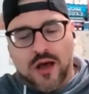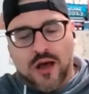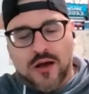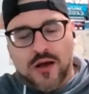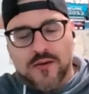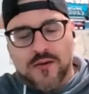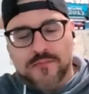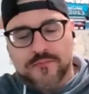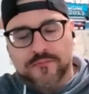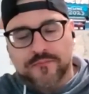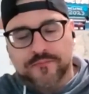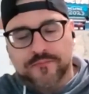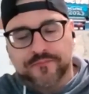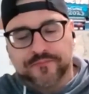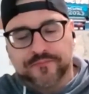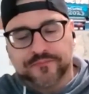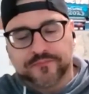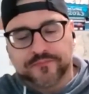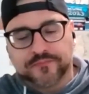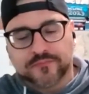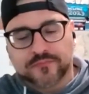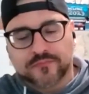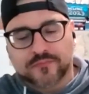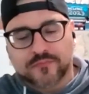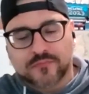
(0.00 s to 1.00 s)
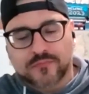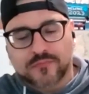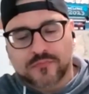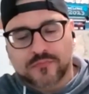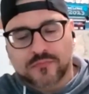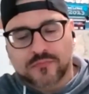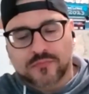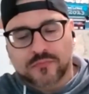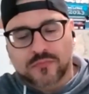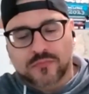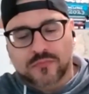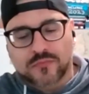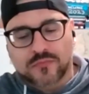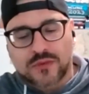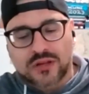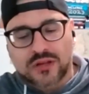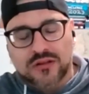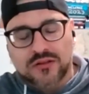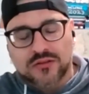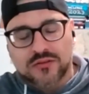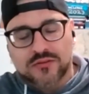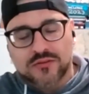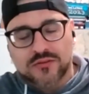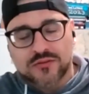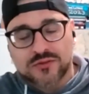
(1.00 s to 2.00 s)
Um.
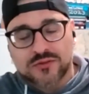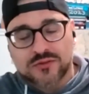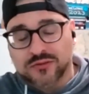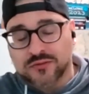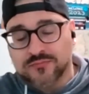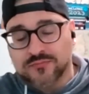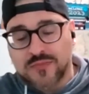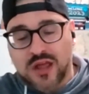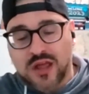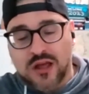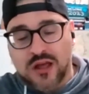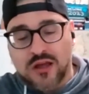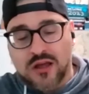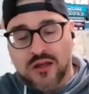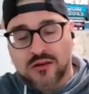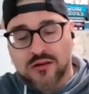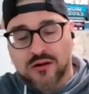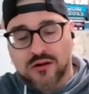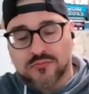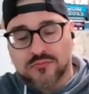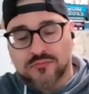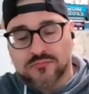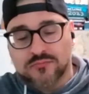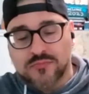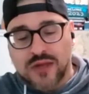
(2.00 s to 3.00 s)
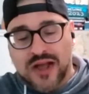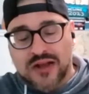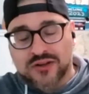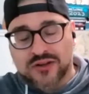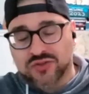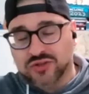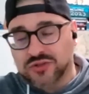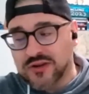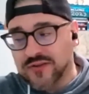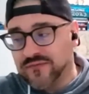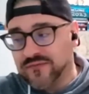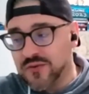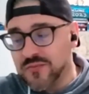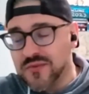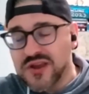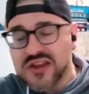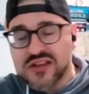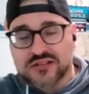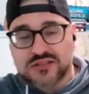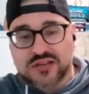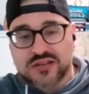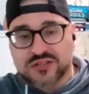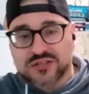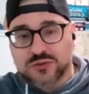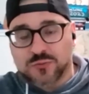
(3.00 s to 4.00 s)
So uh, actually for me
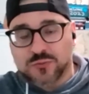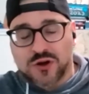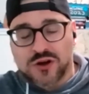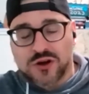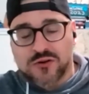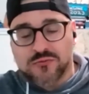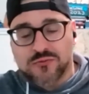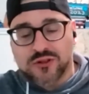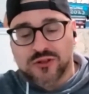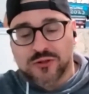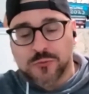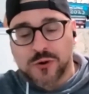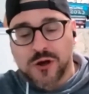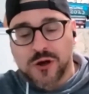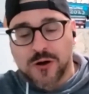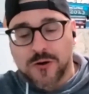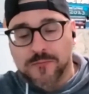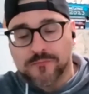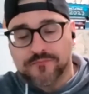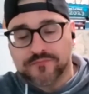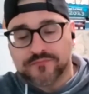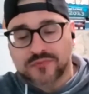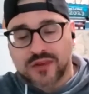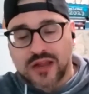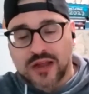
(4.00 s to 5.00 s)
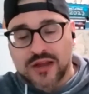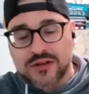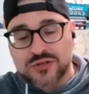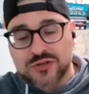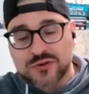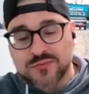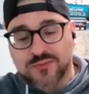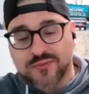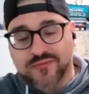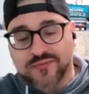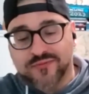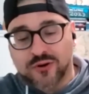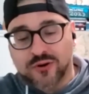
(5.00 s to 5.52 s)
it takes the water really well i do mm-hmm.